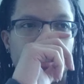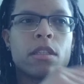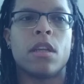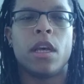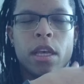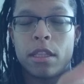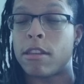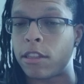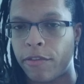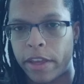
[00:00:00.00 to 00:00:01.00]
and
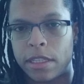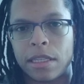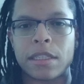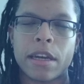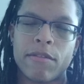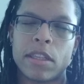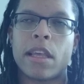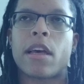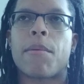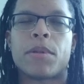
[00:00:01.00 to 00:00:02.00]
these visits and
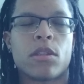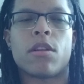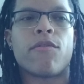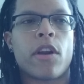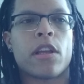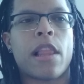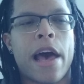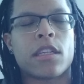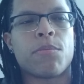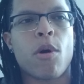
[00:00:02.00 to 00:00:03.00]
everything up until the very
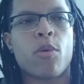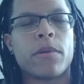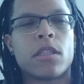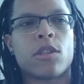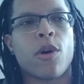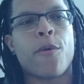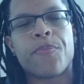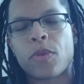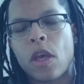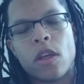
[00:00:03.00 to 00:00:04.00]
last moment.
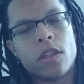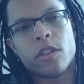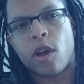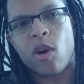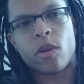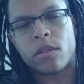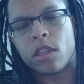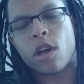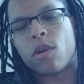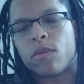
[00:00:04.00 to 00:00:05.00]
So don't,
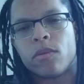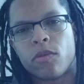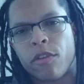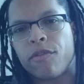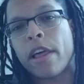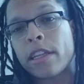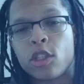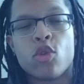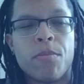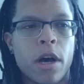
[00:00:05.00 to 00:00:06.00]
you know,
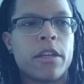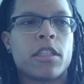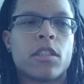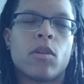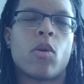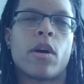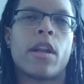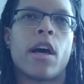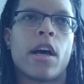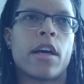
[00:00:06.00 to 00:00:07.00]
reflect too much
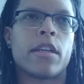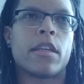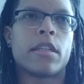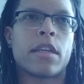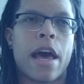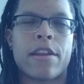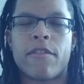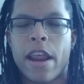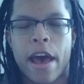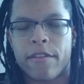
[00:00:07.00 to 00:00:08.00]
on not
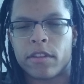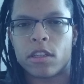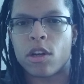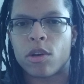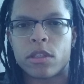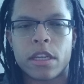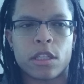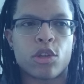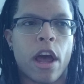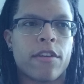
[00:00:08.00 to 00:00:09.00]
even having, you know,
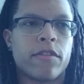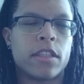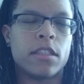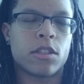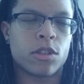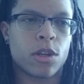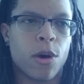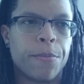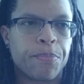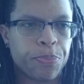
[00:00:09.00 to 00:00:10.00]
10 draft visits or
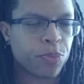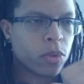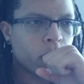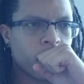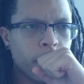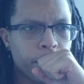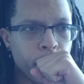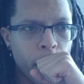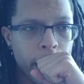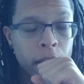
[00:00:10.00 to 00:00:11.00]
so.
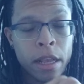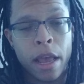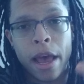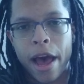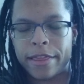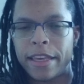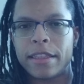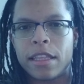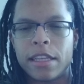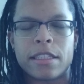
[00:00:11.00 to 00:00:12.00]
But I
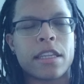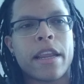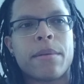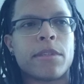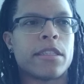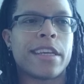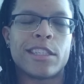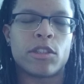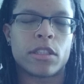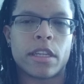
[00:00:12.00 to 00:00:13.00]
think the list of names is
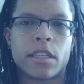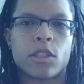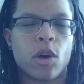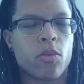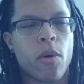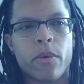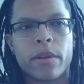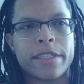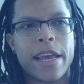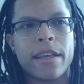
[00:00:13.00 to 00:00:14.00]
interesting. So when
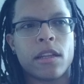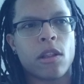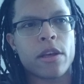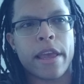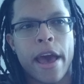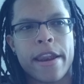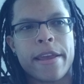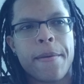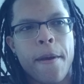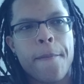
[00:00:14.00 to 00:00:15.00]
we take a look at it,